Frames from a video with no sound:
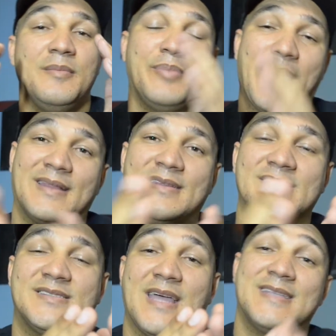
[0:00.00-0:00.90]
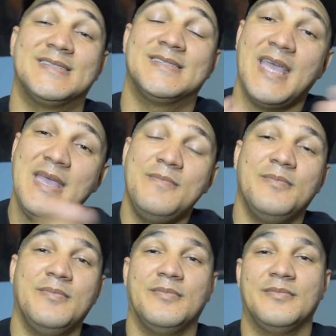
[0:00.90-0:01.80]
Practice that
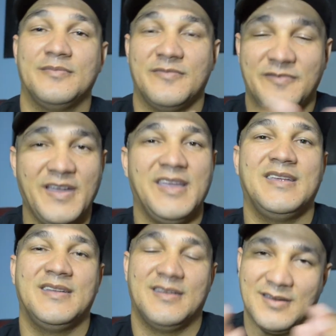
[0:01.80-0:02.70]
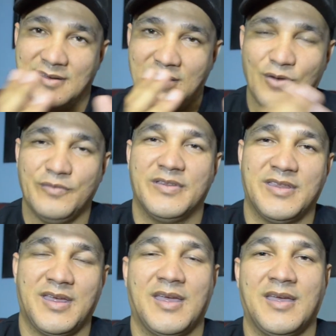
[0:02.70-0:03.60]
same fade over
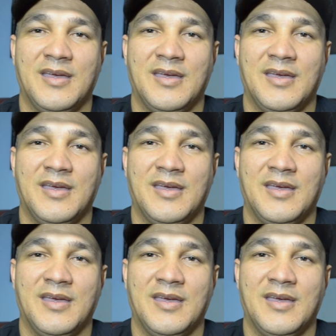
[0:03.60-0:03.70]
there.